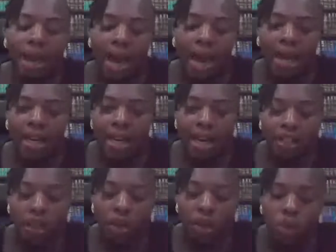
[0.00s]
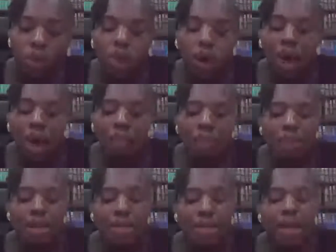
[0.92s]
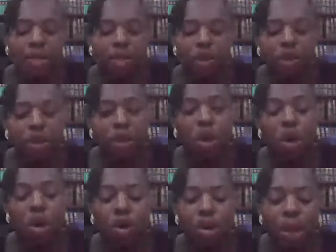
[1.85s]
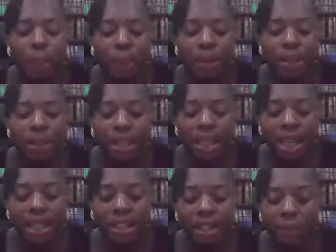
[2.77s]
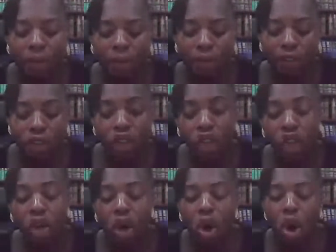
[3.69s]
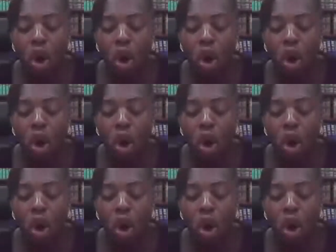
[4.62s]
any executor being a solicitor or other persons engaged in a profession